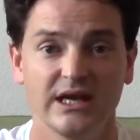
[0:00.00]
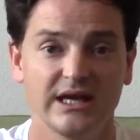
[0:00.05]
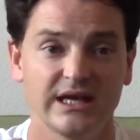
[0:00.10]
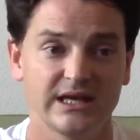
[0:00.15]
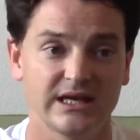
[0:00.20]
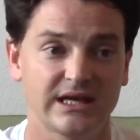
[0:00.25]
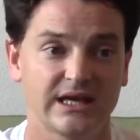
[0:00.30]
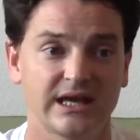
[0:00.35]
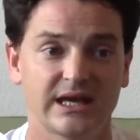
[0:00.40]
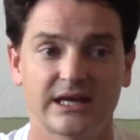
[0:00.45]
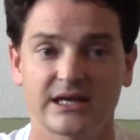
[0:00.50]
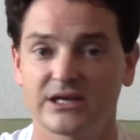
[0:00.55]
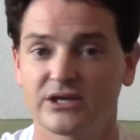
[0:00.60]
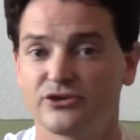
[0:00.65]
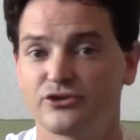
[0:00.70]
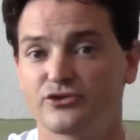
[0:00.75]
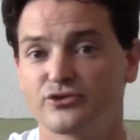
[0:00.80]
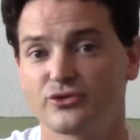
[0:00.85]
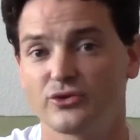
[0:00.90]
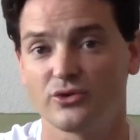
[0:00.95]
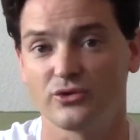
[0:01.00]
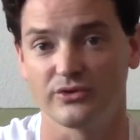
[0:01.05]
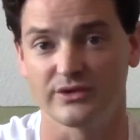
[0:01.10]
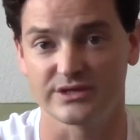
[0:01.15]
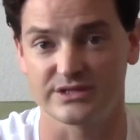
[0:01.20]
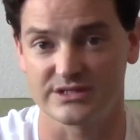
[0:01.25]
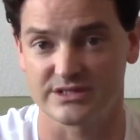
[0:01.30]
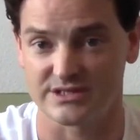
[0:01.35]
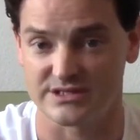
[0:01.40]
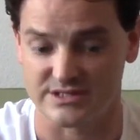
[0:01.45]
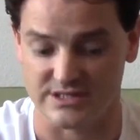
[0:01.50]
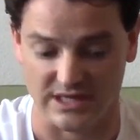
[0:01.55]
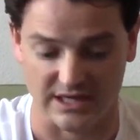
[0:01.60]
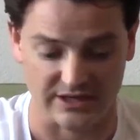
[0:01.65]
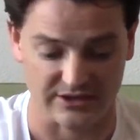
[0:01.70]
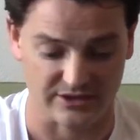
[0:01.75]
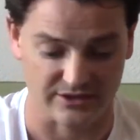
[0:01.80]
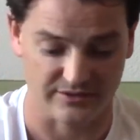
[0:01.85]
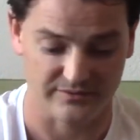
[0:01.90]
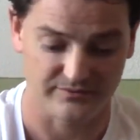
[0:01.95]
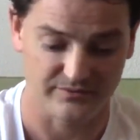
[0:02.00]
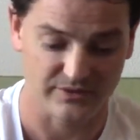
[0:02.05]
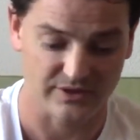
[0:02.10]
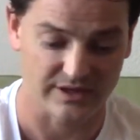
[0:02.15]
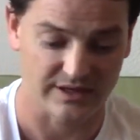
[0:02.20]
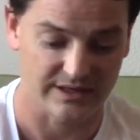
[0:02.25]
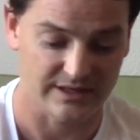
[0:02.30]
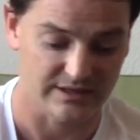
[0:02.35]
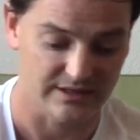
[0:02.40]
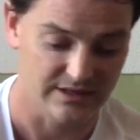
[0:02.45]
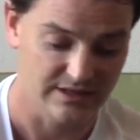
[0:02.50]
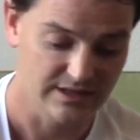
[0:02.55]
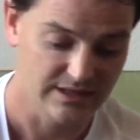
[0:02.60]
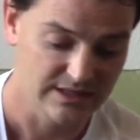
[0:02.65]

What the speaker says: he can't control this desire, right?